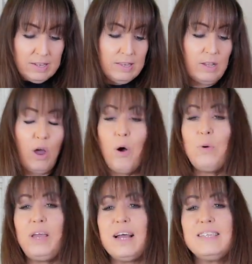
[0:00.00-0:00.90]
So
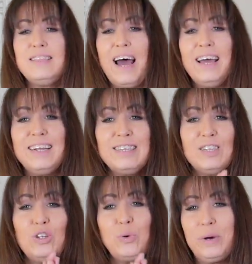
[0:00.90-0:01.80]
yes, that is
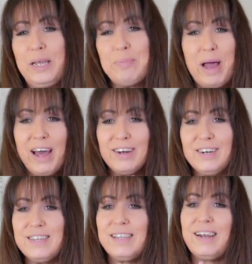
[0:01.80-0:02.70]
the 20
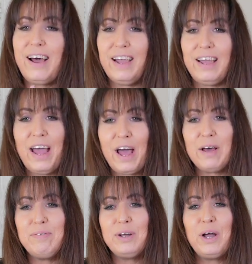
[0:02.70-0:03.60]
patterns that I
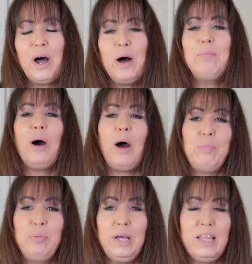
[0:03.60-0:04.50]
have come
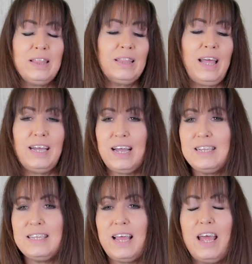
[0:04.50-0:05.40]
up with. Like I
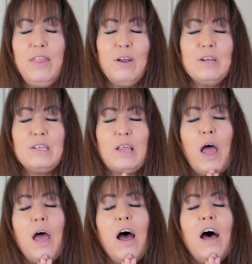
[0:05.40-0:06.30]
said, there is
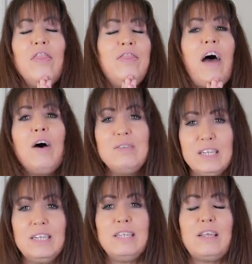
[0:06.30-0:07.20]

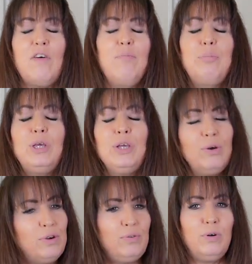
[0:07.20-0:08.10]
thousands of
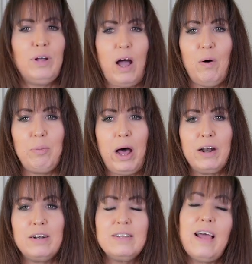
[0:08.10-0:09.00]
beautiful cowl
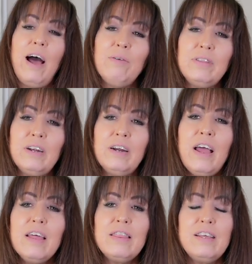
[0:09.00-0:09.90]
patterns out there.
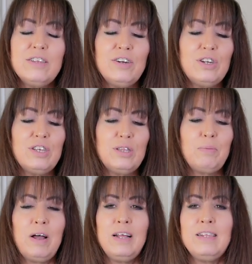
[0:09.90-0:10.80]
These are just the
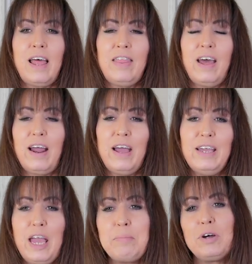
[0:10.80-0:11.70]
ones that I
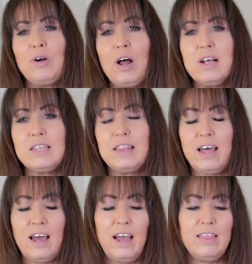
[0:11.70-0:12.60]
came across
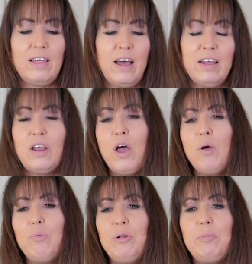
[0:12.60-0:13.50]
that I thought
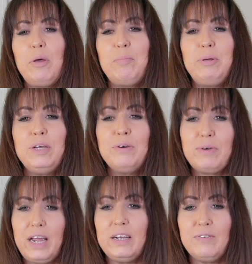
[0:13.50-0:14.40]
would be
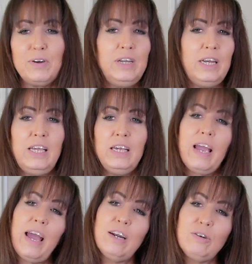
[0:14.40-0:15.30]
great for
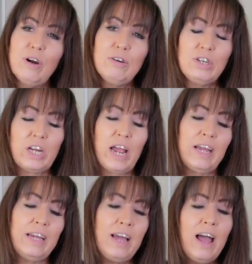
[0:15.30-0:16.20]
knitting and
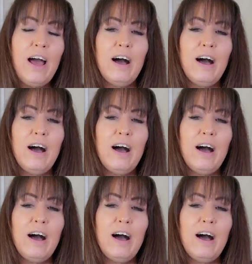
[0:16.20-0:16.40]
crochet.